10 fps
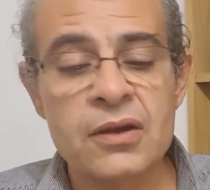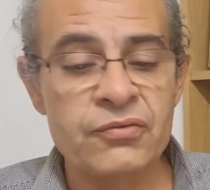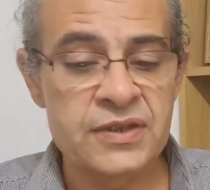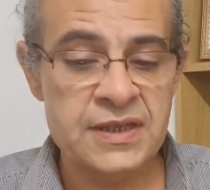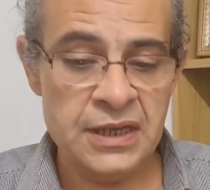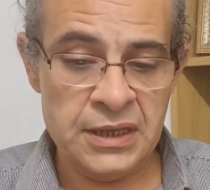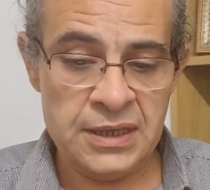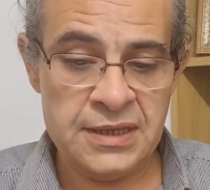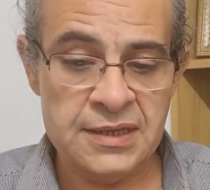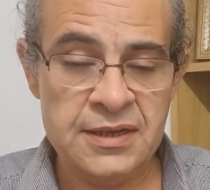Obviously,
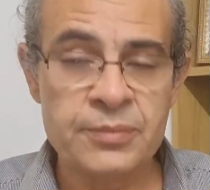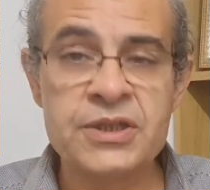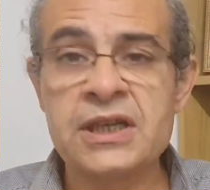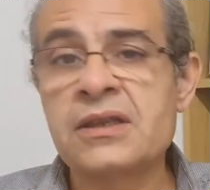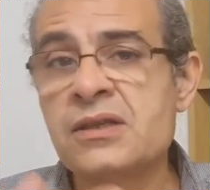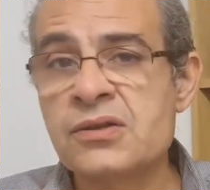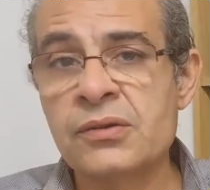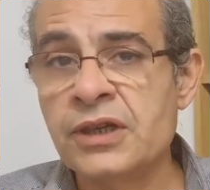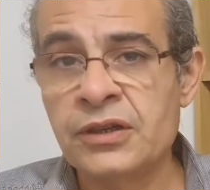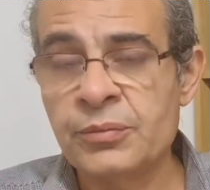it's a subject that's
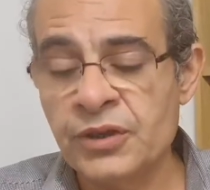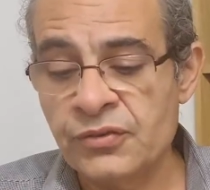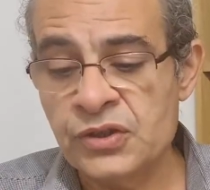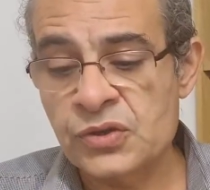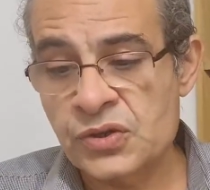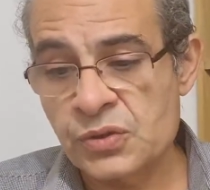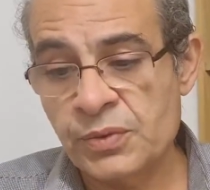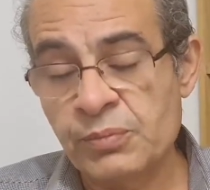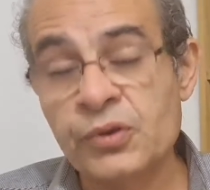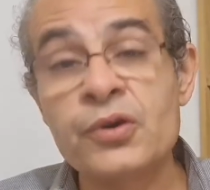only going to be of interest to
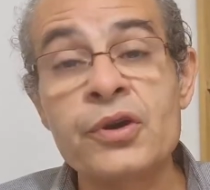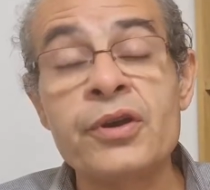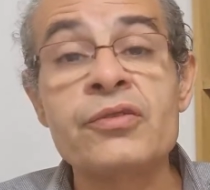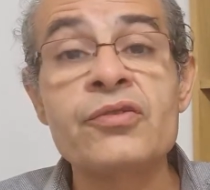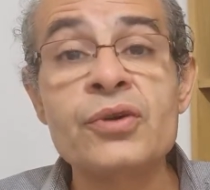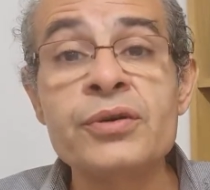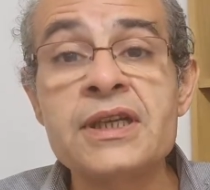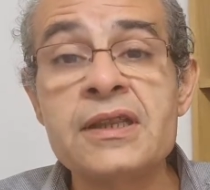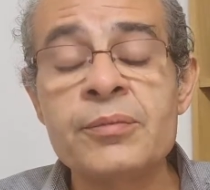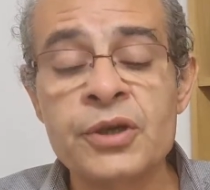people who are going through it
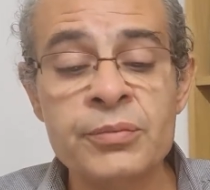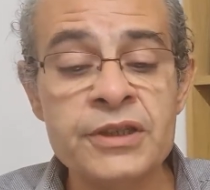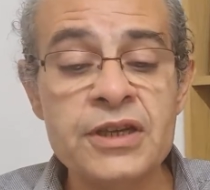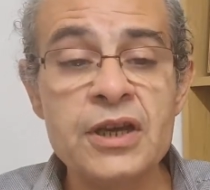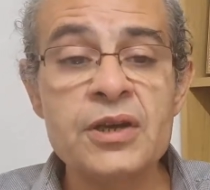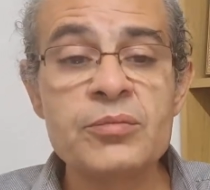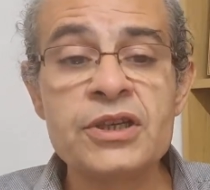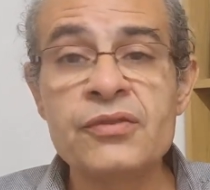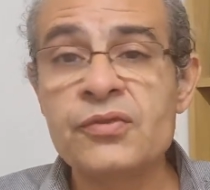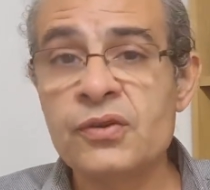at the moment.
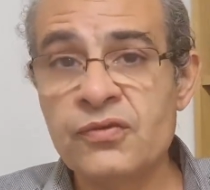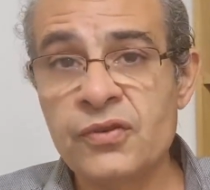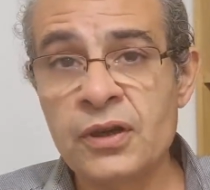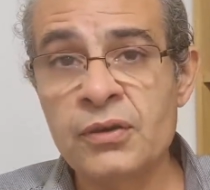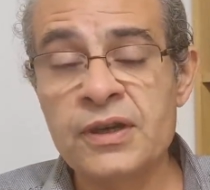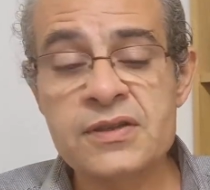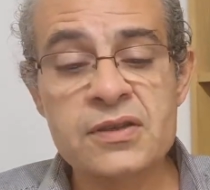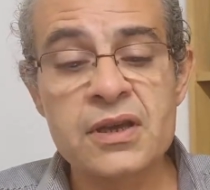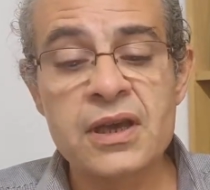But if you'd follow us,